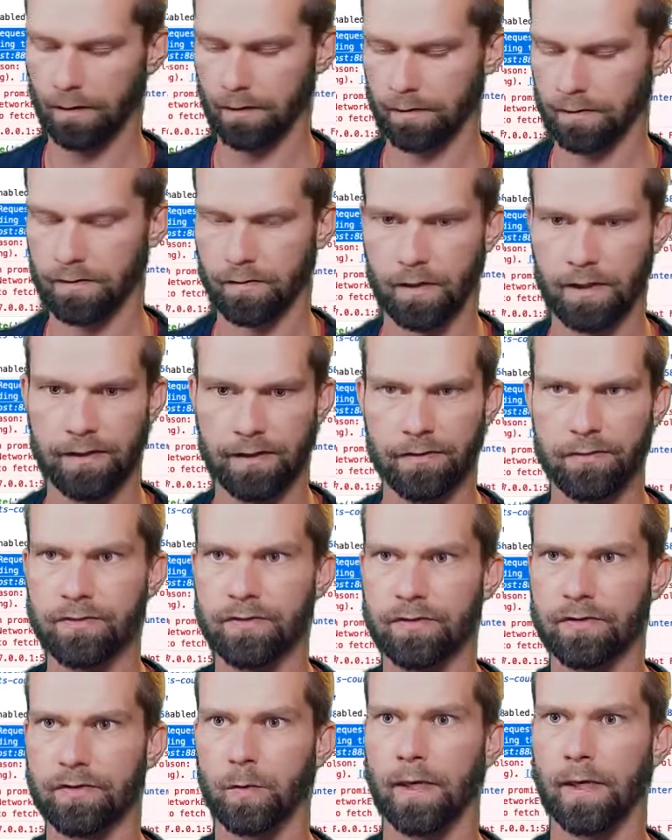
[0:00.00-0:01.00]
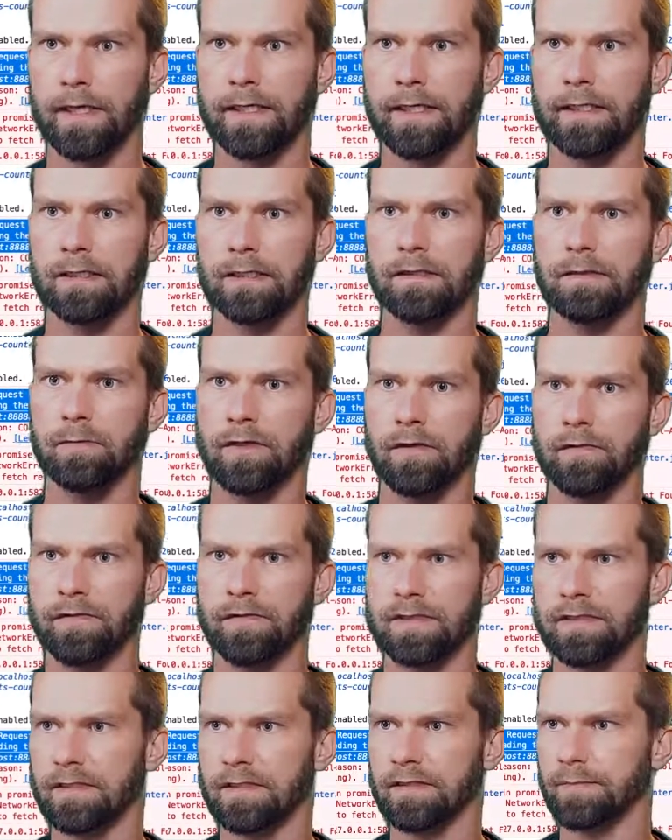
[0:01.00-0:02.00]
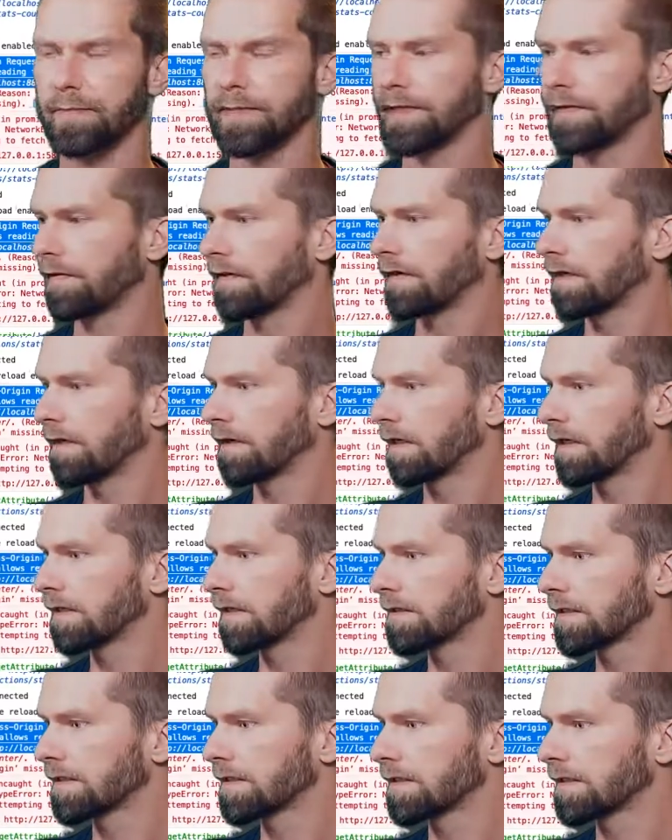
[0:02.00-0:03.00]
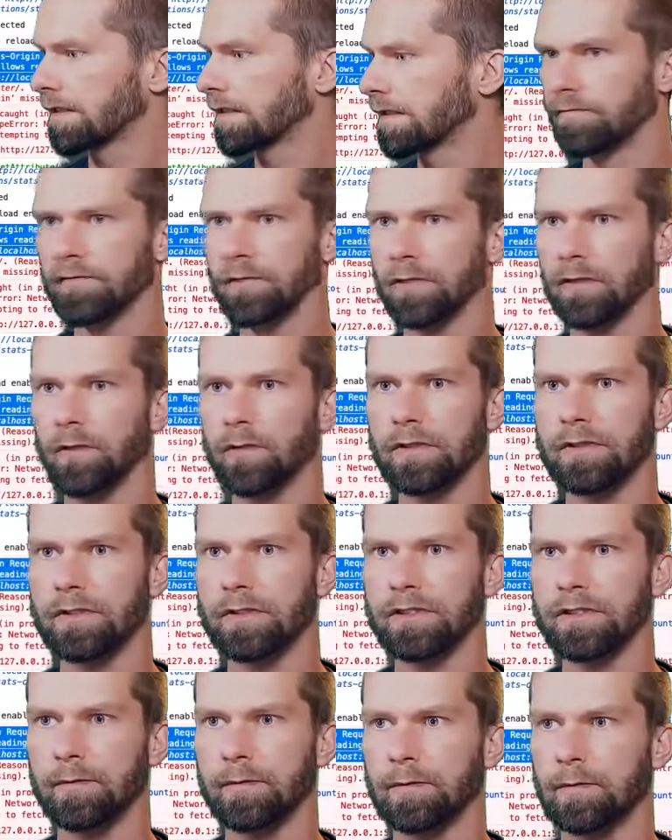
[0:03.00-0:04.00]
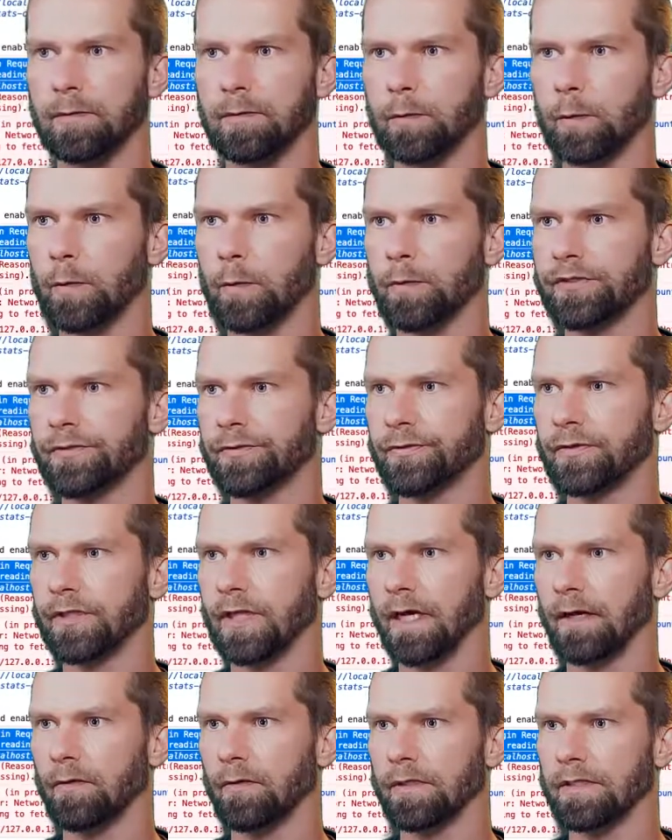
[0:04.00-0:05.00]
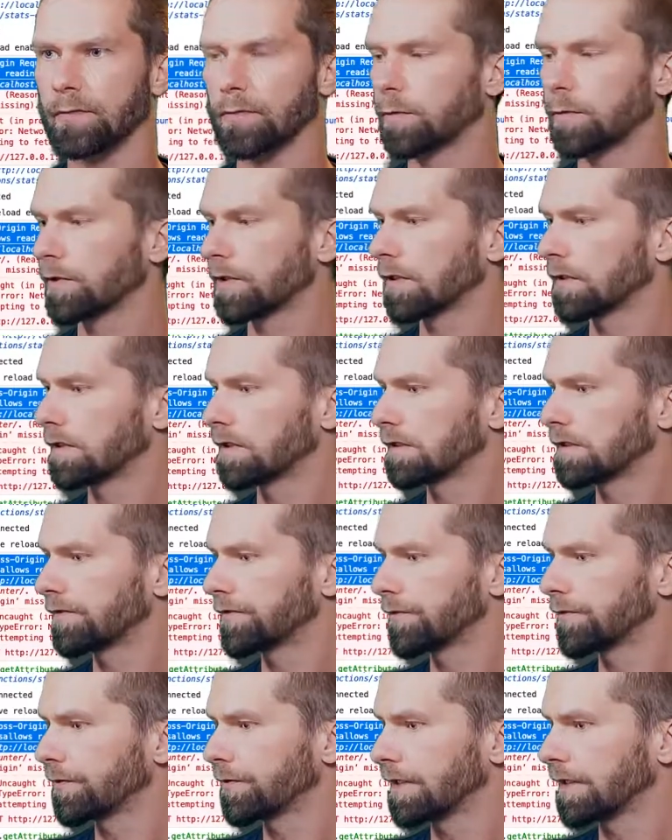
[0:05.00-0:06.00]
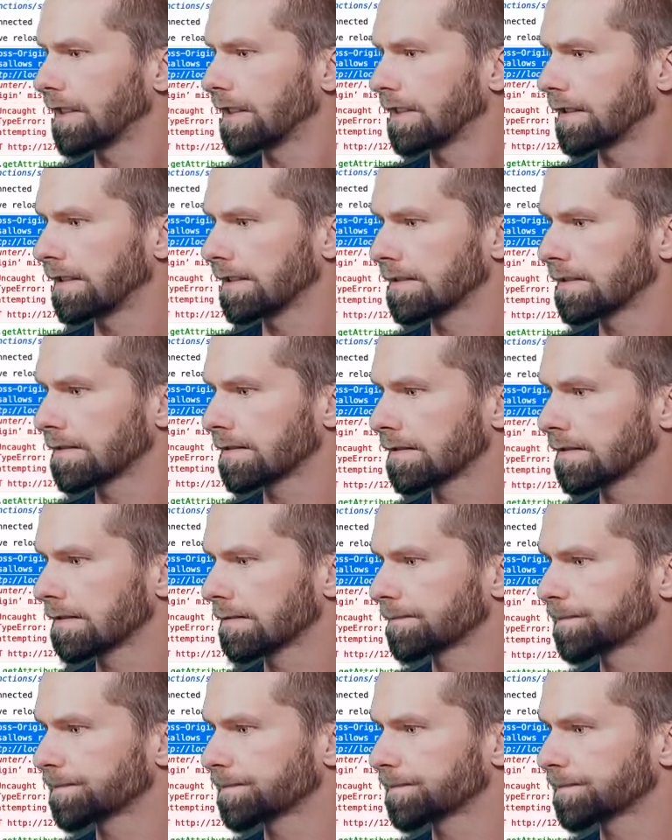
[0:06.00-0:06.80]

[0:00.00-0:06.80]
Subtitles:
So I use quite a little bit of a CSP thing, and for local development, what we do now is what we're gonna do is